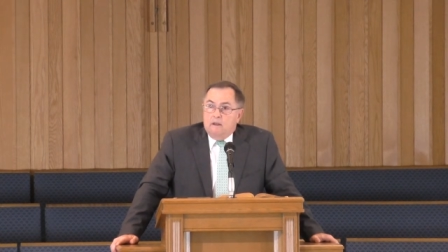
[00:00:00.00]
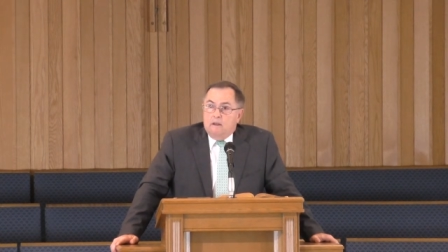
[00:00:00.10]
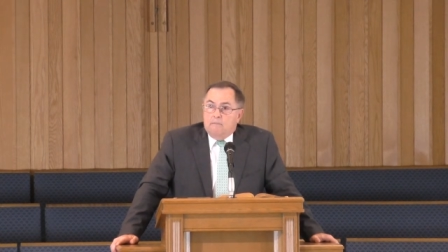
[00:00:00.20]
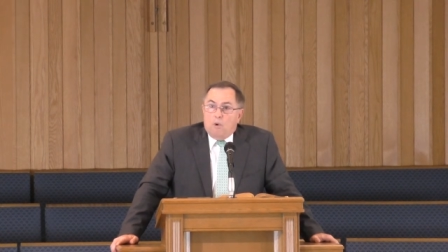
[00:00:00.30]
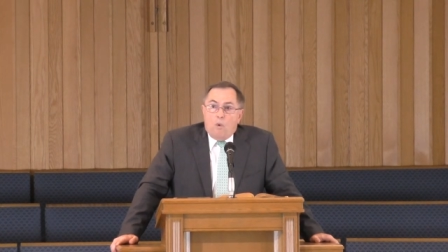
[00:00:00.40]

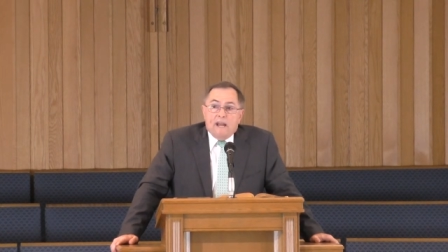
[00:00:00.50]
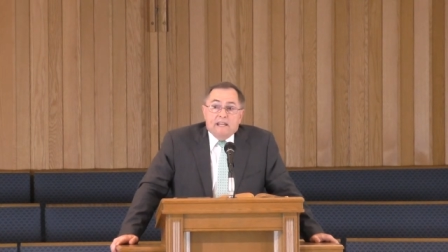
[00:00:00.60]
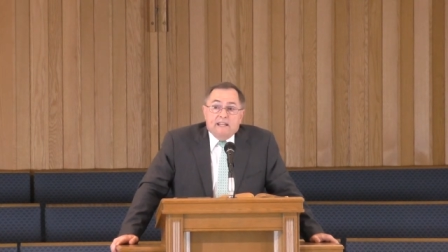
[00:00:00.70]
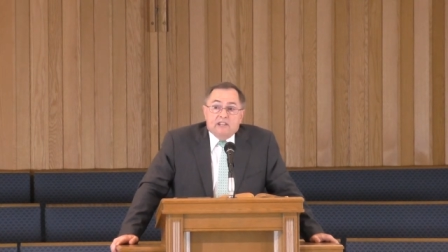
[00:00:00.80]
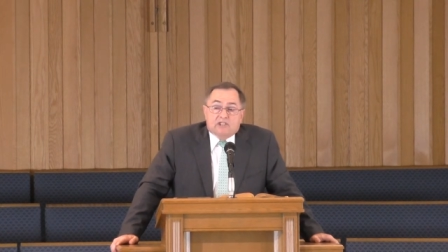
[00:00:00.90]
But what he
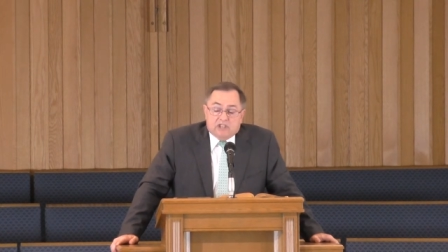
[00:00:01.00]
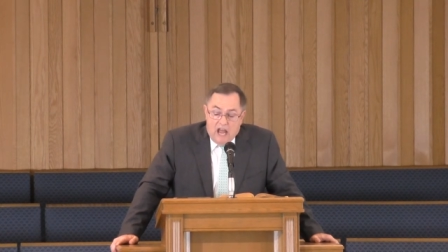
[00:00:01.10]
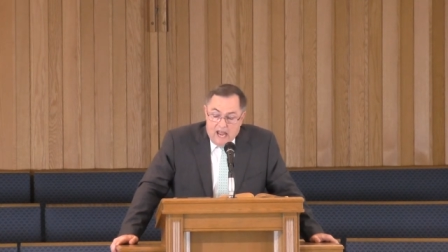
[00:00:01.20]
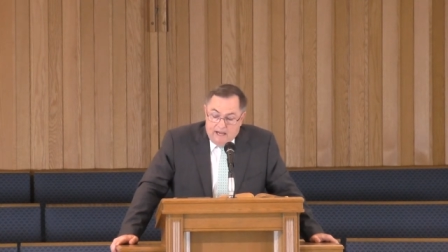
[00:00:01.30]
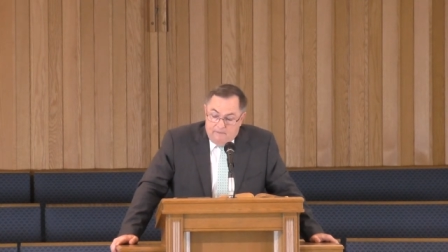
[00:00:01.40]
did
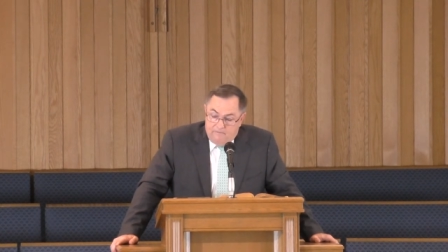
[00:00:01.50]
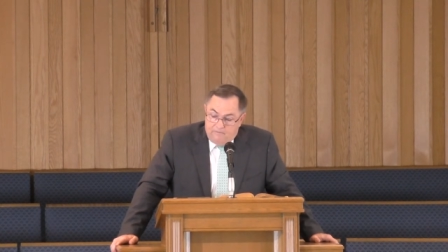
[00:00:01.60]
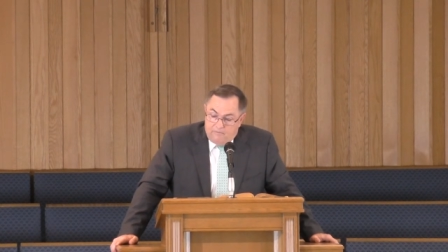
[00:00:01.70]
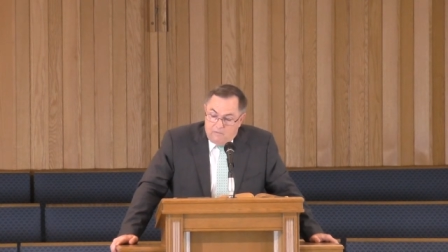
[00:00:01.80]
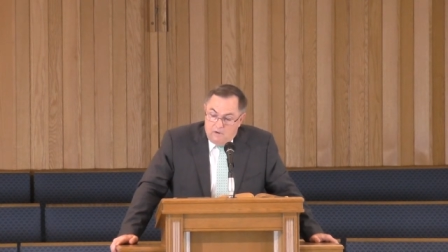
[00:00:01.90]
say
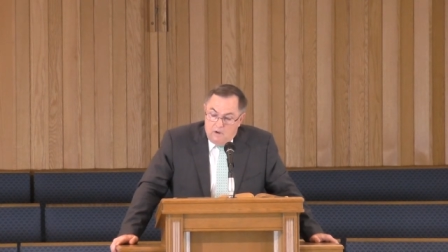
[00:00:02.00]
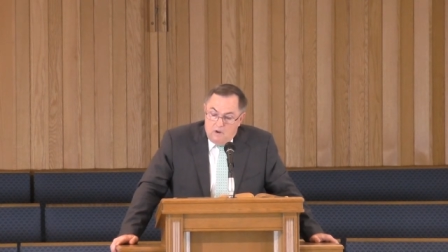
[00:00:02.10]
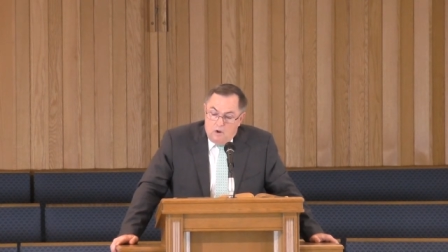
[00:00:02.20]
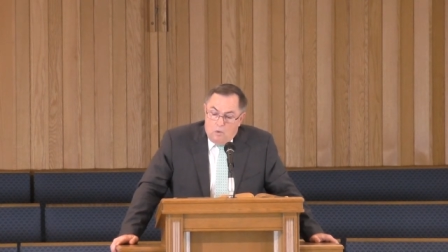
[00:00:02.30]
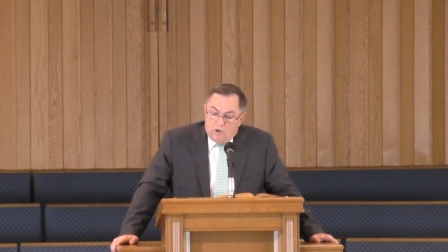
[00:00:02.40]

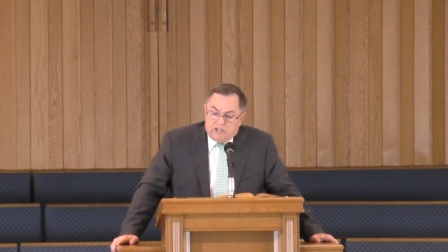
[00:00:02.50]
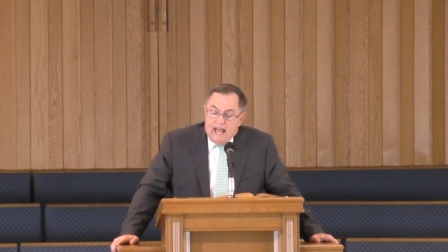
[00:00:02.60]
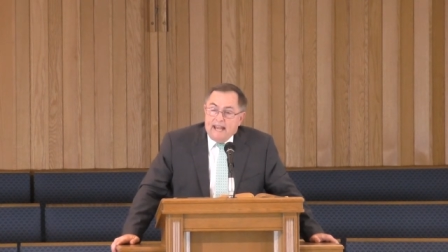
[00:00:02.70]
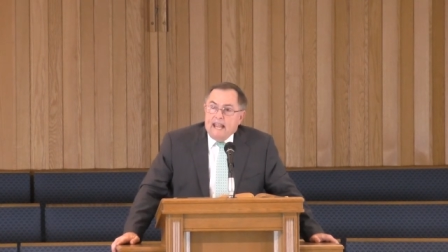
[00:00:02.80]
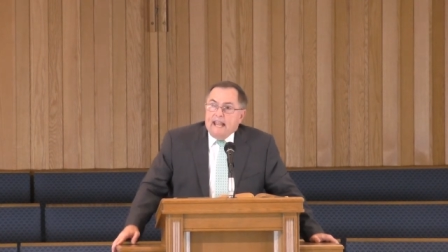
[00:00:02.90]
was
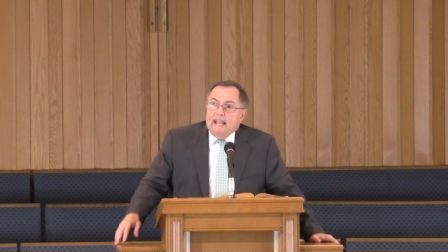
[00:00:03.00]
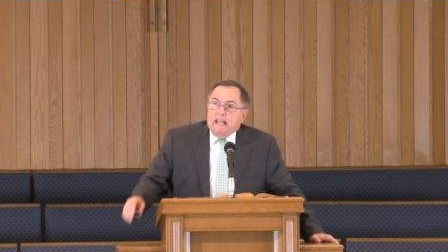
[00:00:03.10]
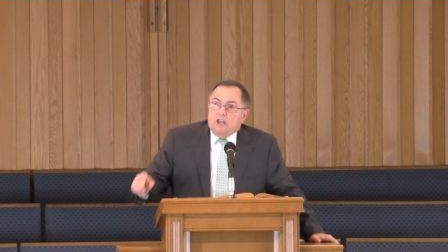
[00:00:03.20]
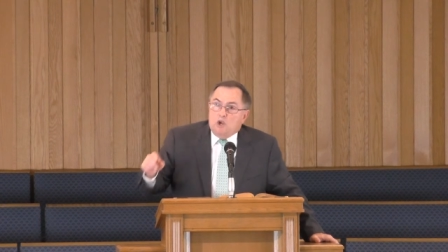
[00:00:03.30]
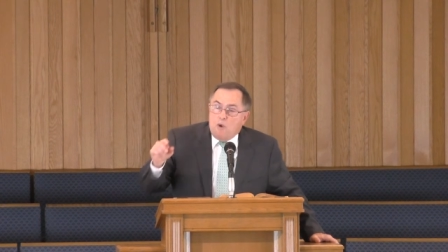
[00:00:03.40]
that
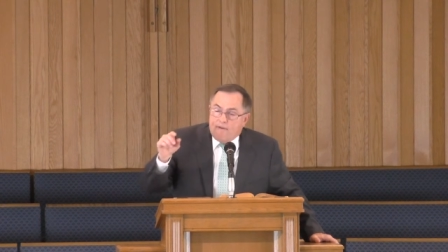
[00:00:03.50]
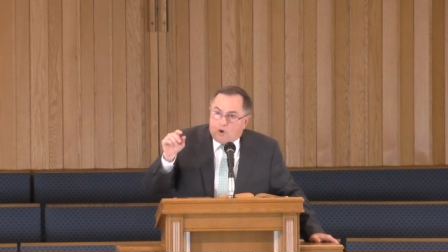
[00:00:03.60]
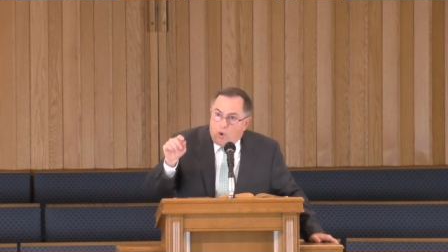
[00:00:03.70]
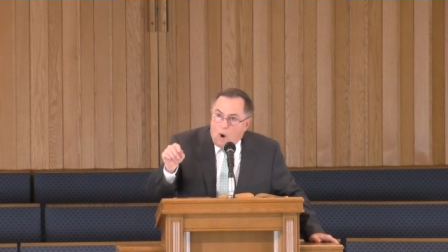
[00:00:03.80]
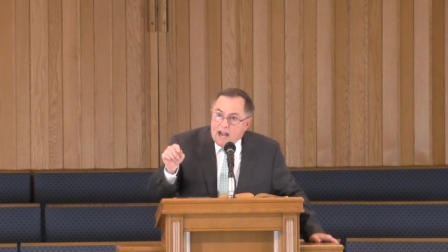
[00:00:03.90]
you have
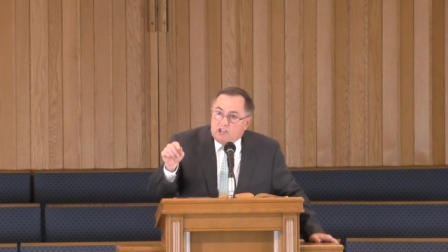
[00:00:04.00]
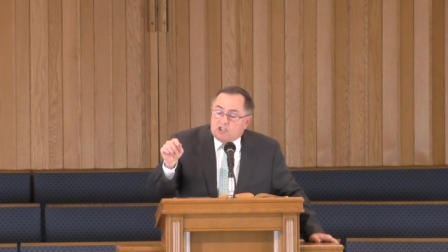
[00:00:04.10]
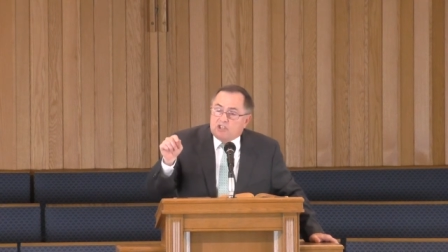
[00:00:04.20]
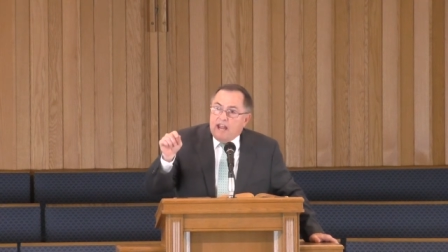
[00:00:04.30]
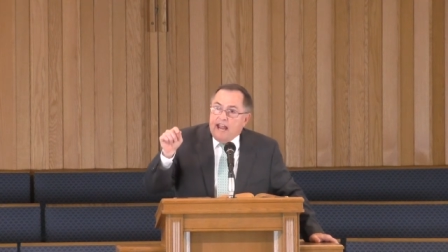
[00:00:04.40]

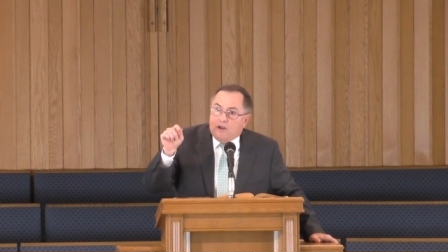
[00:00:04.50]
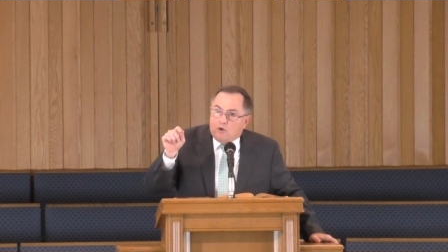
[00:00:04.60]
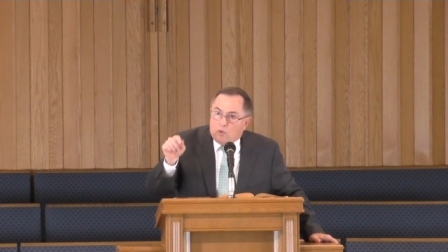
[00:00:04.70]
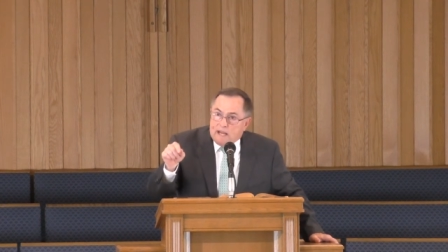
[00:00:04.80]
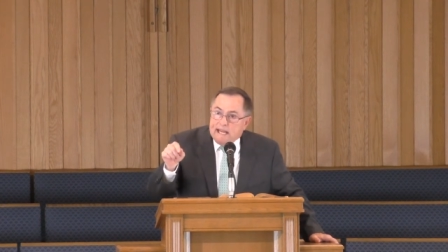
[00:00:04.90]
quenched and
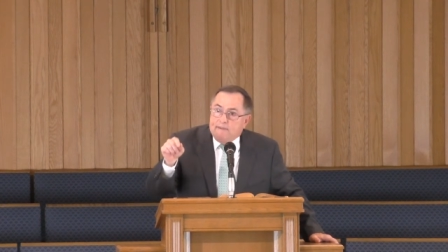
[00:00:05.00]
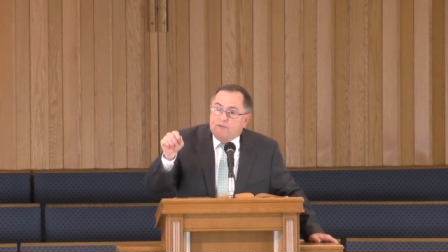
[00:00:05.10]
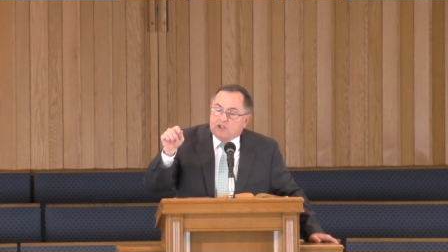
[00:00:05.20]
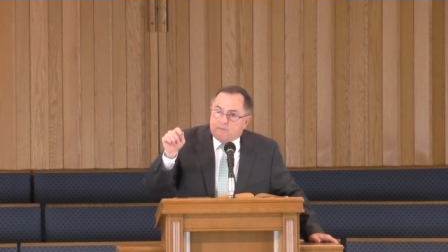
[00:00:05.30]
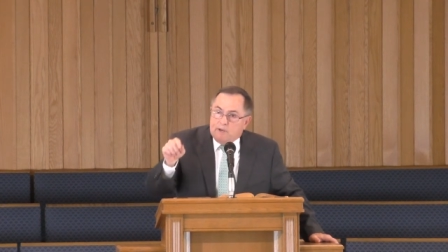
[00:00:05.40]
grieved
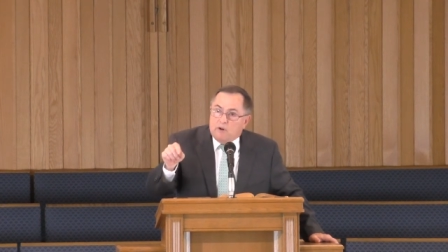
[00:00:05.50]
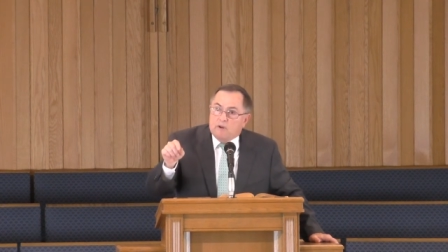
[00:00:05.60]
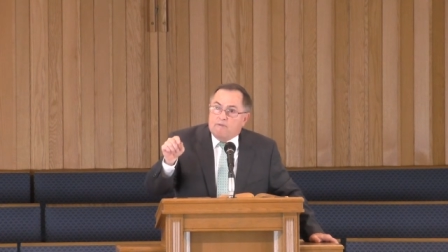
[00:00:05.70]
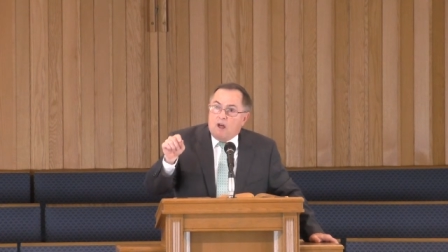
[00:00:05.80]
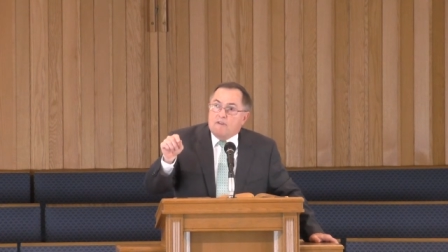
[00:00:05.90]
the spirit
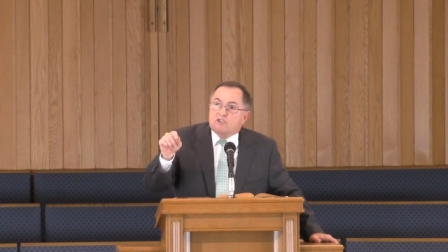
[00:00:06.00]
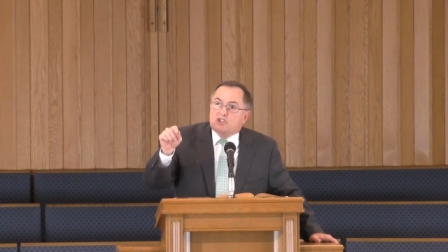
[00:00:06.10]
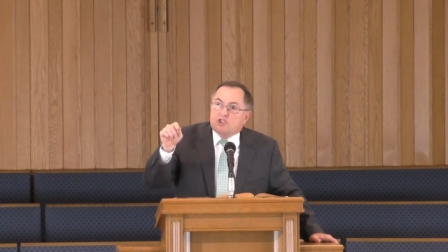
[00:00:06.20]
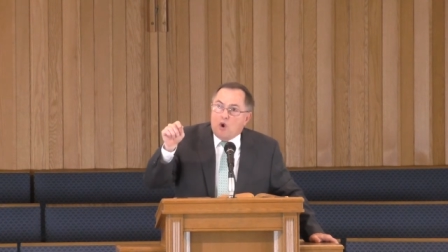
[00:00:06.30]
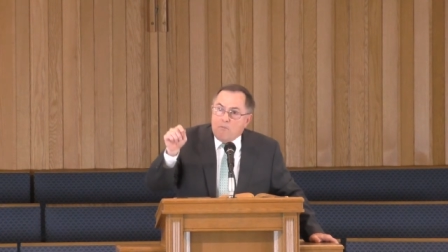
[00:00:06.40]
of love
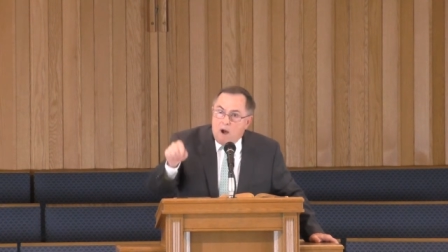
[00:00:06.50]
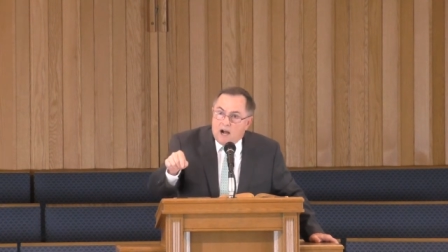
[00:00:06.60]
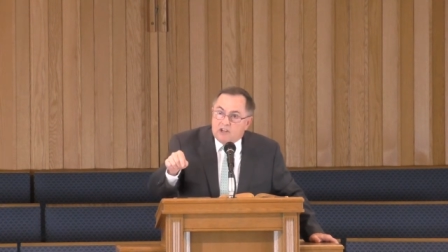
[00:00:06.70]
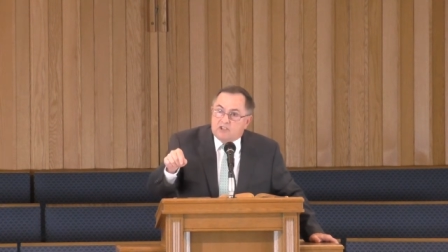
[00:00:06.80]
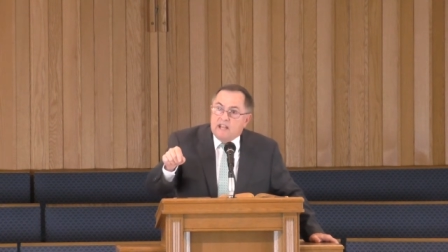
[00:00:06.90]
so
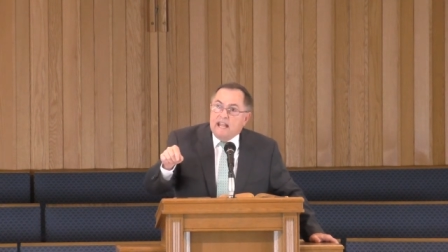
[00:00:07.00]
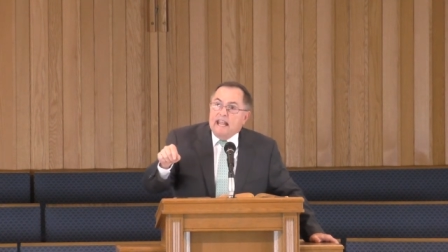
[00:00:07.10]
much,